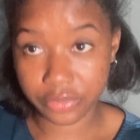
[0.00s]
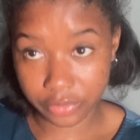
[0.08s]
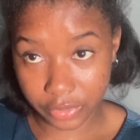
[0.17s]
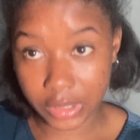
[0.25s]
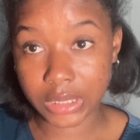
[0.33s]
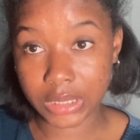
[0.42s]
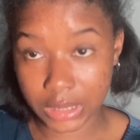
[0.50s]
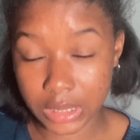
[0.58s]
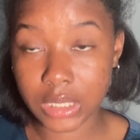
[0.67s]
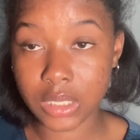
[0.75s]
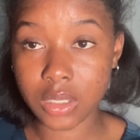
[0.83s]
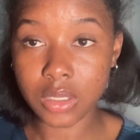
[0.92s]
friendly,
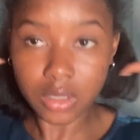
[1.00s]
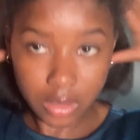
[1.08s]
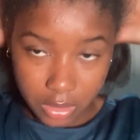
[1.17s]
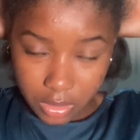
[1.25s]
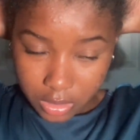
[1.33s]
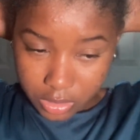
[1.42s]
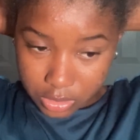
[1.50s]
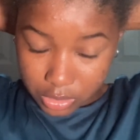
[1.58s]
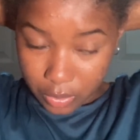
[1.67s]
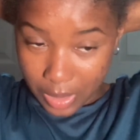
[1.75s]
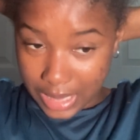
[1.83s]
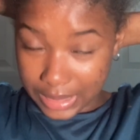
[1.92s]

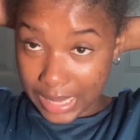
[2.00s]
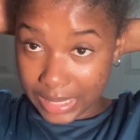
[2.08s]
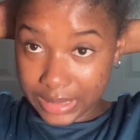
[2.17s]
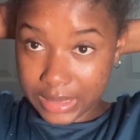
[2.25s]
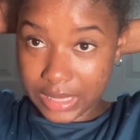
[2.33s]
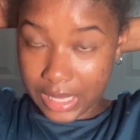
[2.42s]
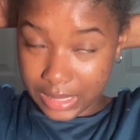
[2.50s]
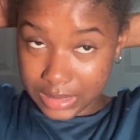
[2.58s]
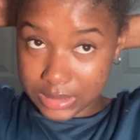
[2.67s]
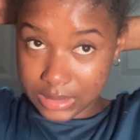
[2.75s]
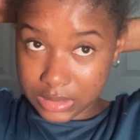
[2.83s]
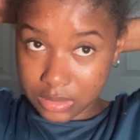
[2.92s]
so I like
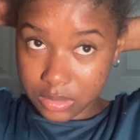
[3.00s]
that.